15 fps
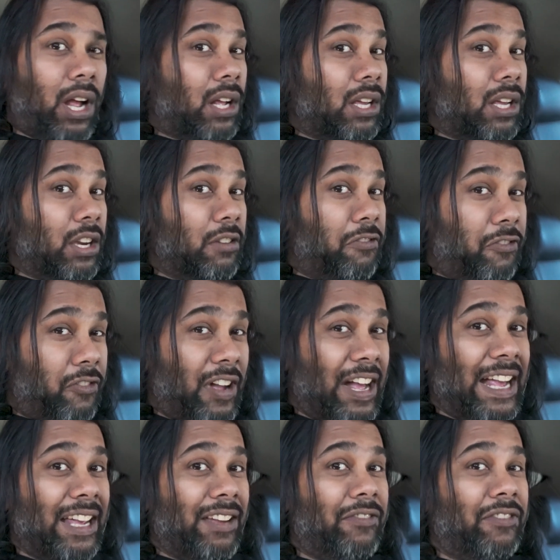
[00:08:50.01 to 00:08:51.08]
a good
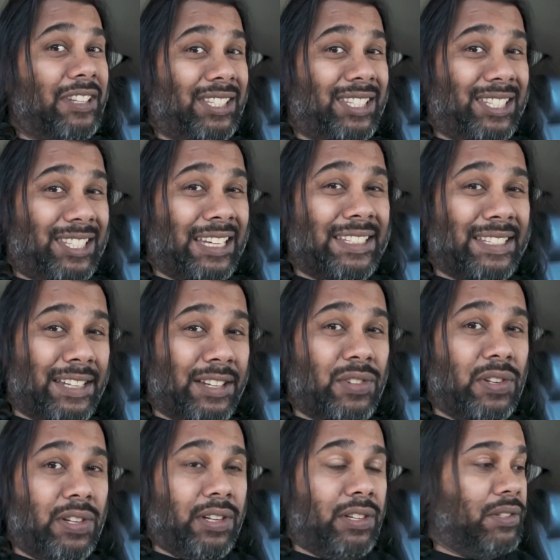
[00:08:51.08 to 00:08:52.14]
5 to 6
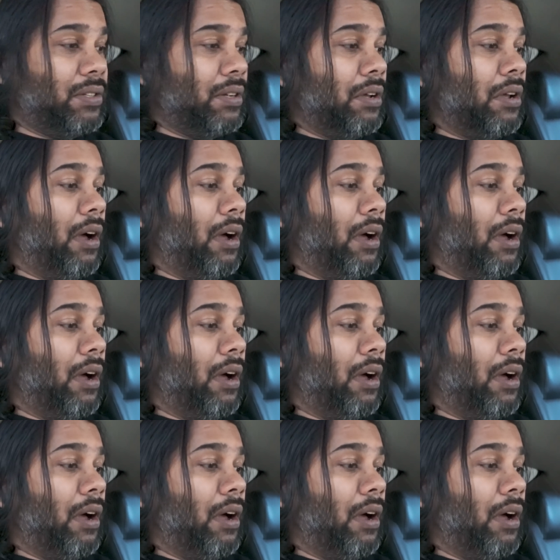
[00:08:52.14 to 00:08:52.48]
inches